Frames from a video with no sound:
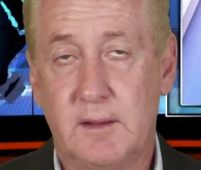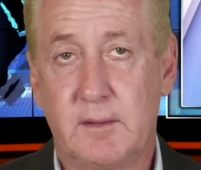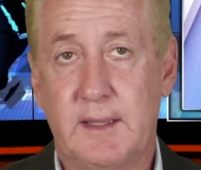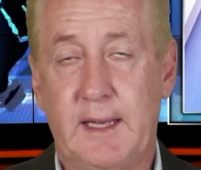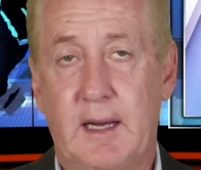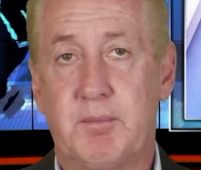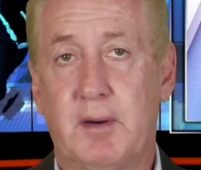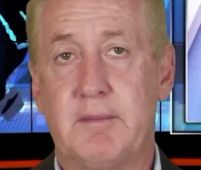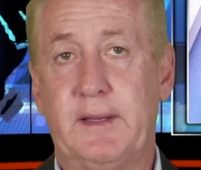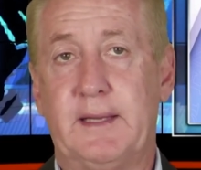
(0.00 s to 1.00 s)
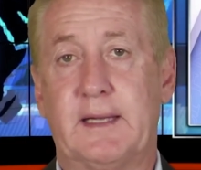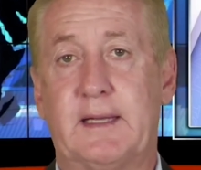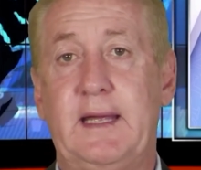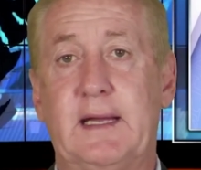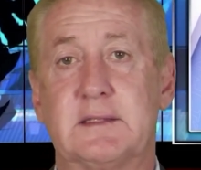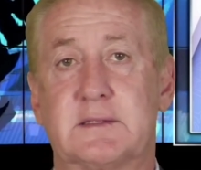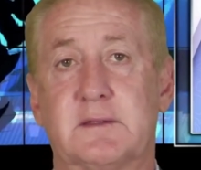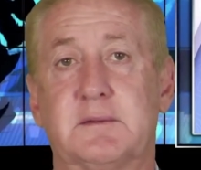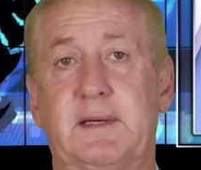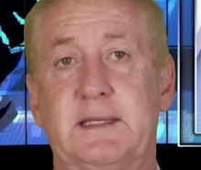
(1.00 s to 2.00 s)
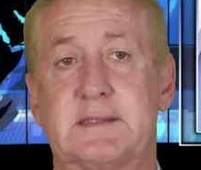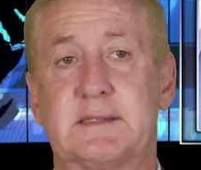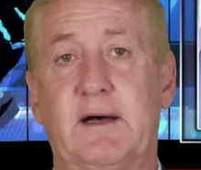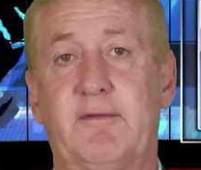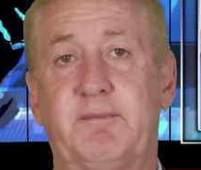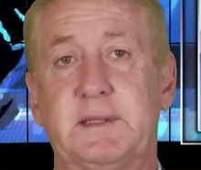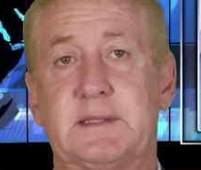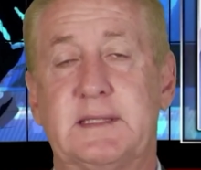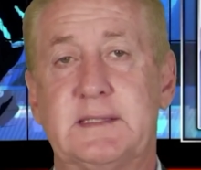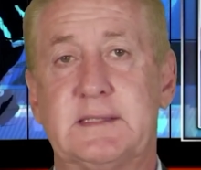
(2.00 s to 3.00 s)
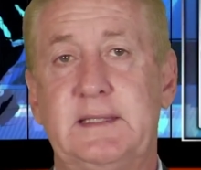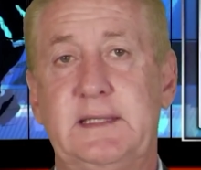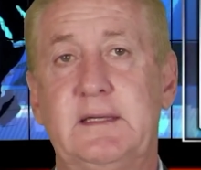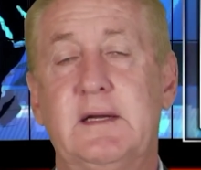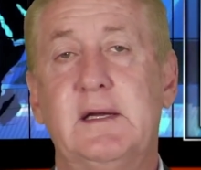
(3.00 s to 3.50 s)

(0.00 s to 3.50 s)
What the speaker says: Okay, I'll probably get canceled myself, but Disney